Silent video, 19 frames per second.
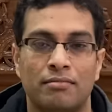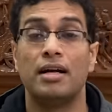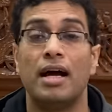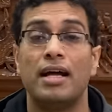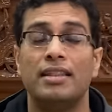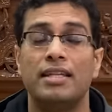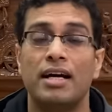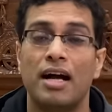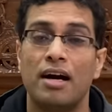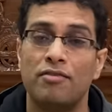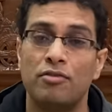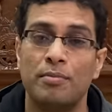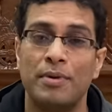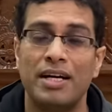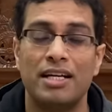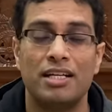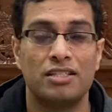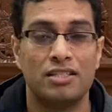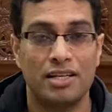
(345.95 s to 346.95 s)
And the
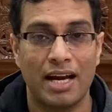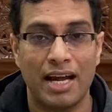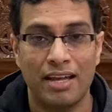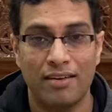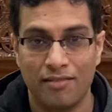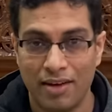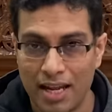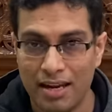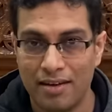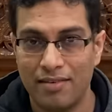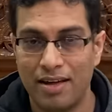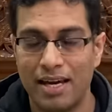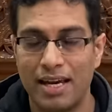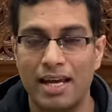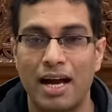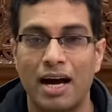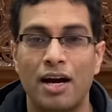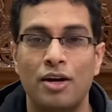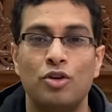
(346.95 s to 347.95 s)
government is trying very, very
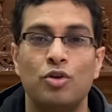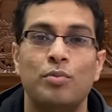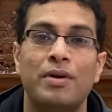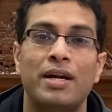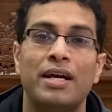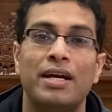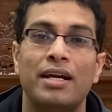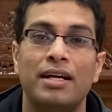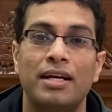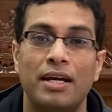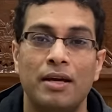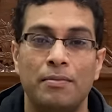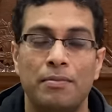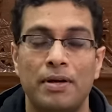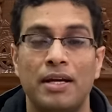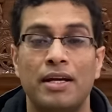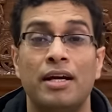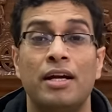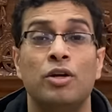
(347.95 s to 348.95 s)
hard to bring in
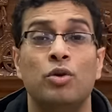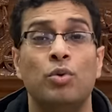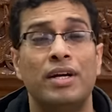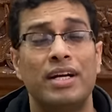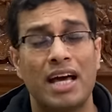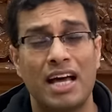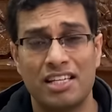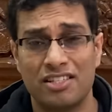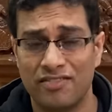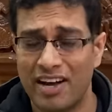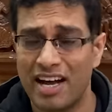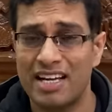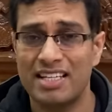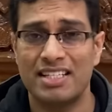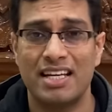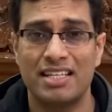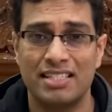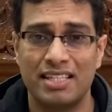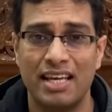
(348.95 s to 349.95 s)
tapering and do it as
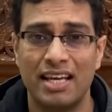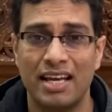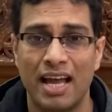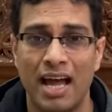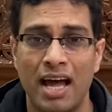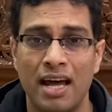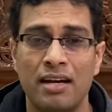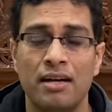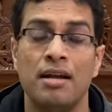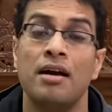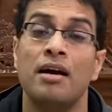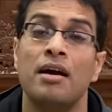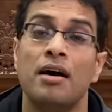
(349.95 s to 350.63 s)
fast as they can.